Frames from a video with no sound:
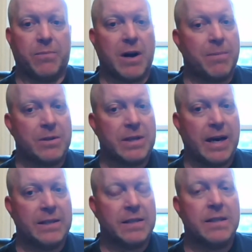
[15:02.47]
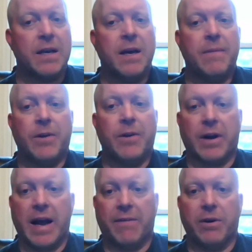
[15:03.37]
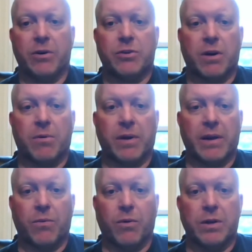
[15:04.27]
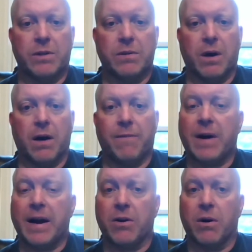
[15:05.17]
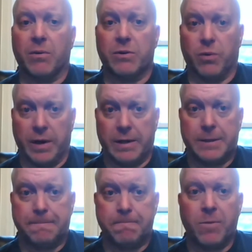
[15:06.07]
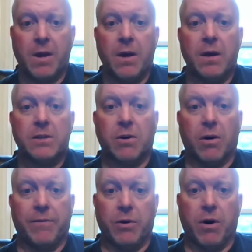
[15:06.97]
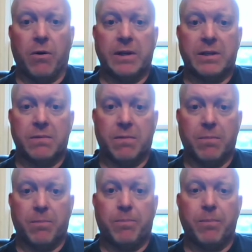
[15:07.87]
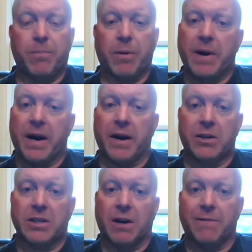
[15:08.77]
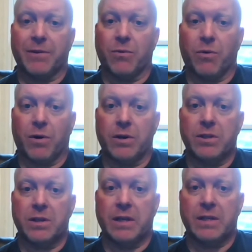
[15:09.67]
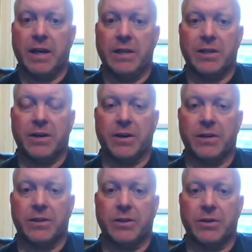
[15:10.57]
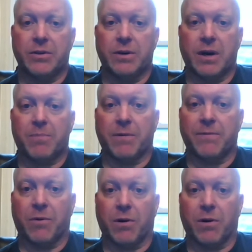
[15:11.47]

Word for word: If you know how to split wood and break it down in your proper sizes, you're going to have no trouble getting wood uh, fire going with twigs. So if you always prepare yourself for the worst.